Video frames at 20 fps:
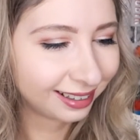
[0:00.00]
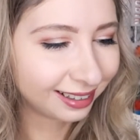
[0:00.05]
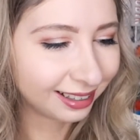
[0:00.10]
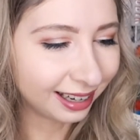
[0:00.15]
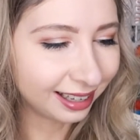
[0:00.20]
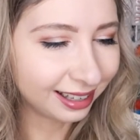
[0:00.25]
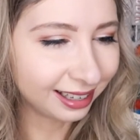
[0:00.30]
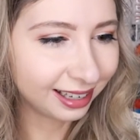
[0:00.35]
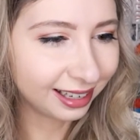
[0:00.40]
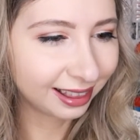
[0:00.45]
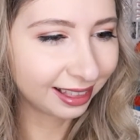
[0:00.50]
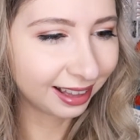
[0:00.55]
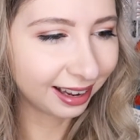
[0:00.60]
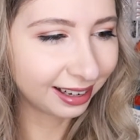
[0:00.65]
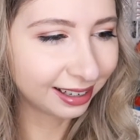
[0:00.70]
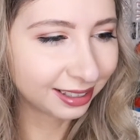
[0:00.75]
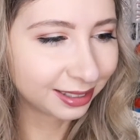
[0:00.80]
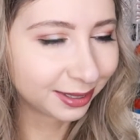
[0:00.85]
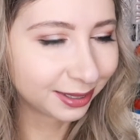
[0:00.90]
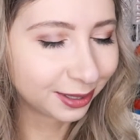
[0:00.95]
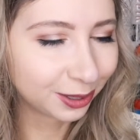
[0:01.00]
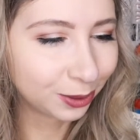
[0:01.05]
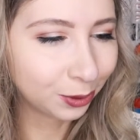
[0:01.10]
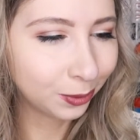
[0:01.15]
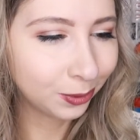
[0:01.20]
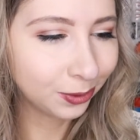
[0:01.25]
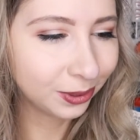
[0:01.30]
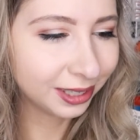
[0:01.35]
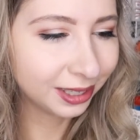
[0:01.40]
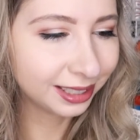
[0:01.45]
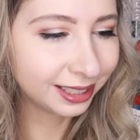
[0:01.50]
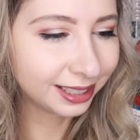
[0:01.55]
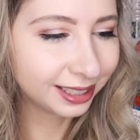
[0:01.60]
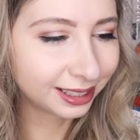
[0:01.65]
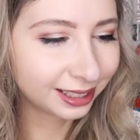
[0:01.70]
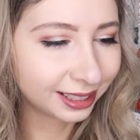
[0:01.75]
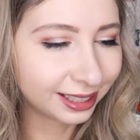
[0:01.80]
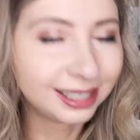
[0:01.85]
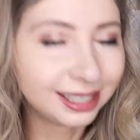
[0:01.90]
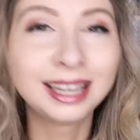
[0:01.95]
I think that is the
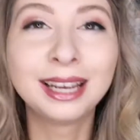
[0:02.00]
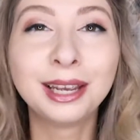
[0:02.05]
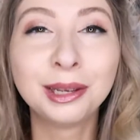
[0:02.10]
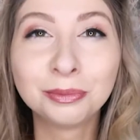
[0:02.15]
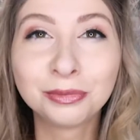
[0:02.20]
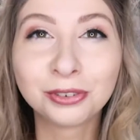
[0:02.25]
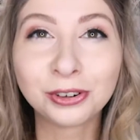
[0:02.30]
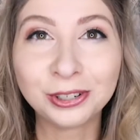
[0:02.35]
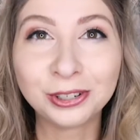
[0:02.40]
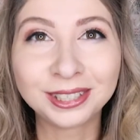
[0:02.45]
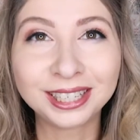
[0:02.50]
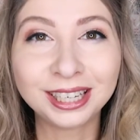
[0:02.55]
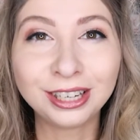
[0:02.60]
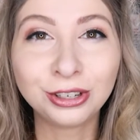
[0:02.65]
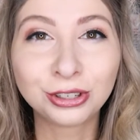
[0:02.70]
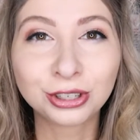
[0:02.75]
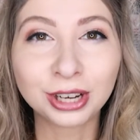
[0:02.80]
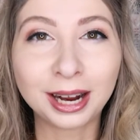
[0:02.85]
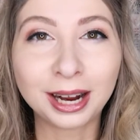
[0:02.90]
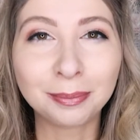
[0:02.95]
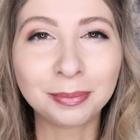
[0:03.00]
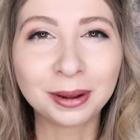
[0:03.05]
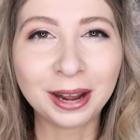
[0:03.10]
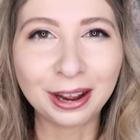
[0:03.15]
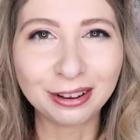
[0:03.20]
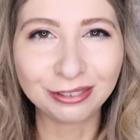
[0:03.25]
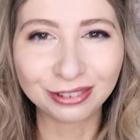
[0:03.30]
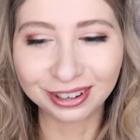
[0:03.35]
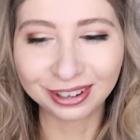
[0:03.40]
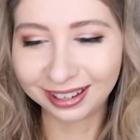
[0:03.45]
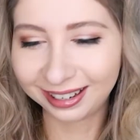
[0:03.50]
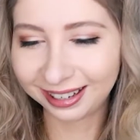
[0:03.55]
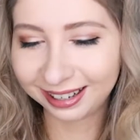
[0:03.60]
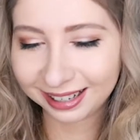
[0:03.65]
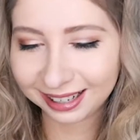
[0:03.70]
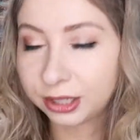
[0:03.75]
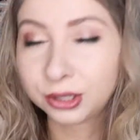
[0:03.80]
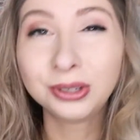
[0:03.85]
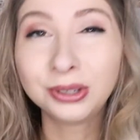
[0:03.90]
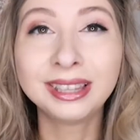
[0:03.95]
coolest name for a tea shop ever.
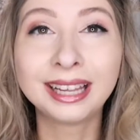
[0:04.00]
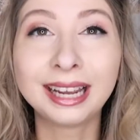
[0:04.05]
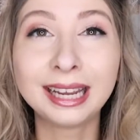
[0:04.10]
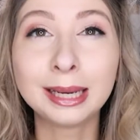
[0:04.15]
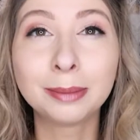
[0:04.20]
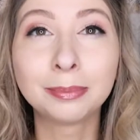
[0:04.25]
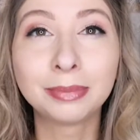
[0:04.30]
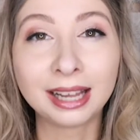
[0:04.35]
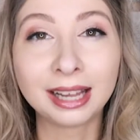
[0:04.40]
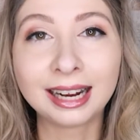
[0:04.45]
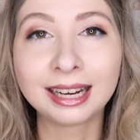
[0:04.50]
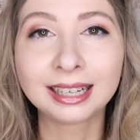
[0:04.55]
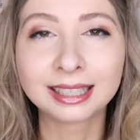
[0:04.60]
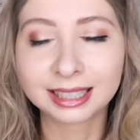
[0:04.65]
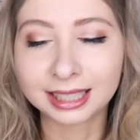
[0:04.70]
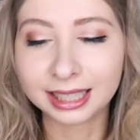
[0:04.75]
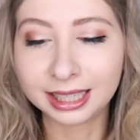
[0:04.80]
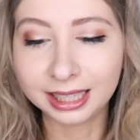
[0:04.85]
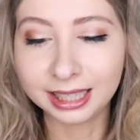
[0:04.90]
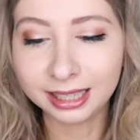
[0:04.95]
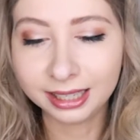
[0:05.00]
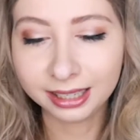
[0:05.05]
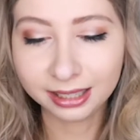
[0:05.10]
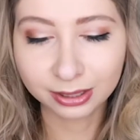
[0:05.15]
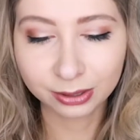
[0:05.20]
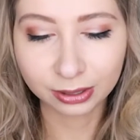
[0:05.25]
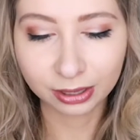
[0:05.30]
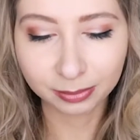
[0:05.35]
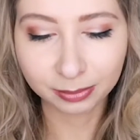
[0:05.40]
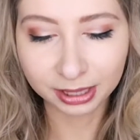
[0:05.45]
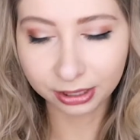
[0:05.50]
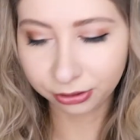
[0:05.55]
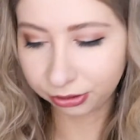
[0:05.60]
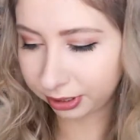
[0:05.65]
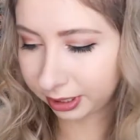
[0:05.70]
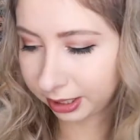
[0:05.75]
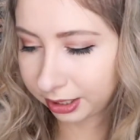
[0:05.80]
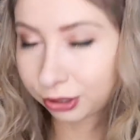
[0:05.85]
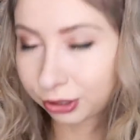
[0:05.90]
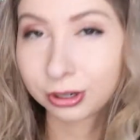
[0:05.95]
I do like black tea, so I'll be
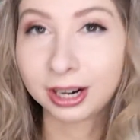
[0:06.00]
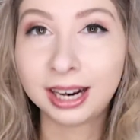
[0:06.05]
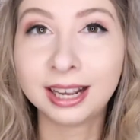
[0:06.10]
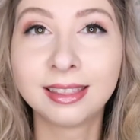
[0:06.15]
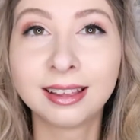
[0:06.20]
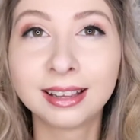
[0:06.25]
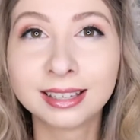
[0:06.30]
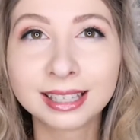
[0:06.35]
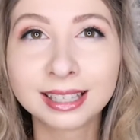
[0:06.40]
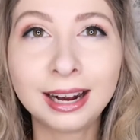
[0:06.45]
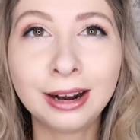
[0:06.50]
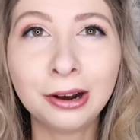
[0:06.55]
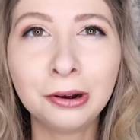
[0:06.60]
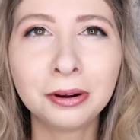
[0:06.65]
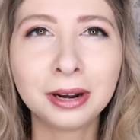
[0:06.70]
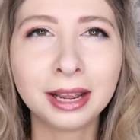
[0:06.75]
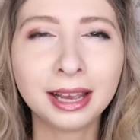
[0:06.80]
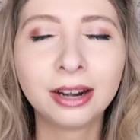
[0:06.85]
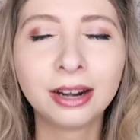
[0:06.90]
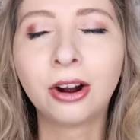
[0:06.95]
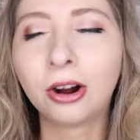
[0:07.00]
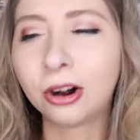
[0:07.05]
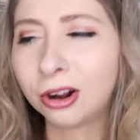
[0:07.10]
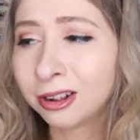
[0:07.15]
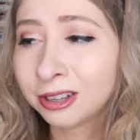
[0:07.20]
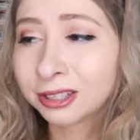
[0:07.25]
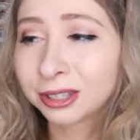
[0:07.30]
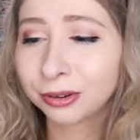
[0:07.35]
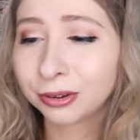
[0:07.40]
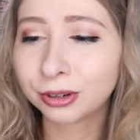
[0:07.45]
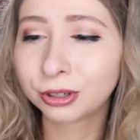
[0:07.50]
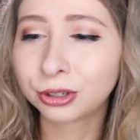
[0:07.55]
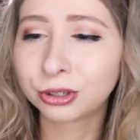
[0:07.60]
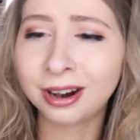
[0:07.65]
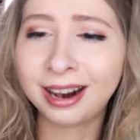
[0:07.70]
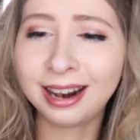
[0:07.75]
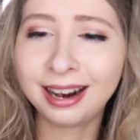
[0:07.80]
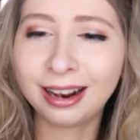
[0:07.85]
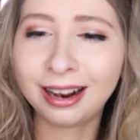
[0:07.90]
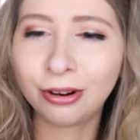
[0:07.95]
interested to try this out, and also to
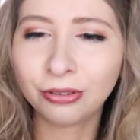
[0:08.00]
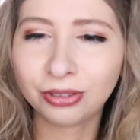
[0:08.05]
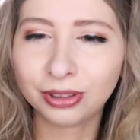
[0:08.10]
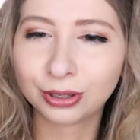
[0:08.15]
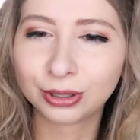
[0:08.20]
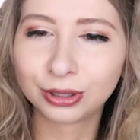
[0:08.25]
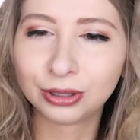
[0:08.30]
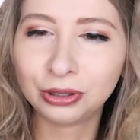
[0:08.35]
try out this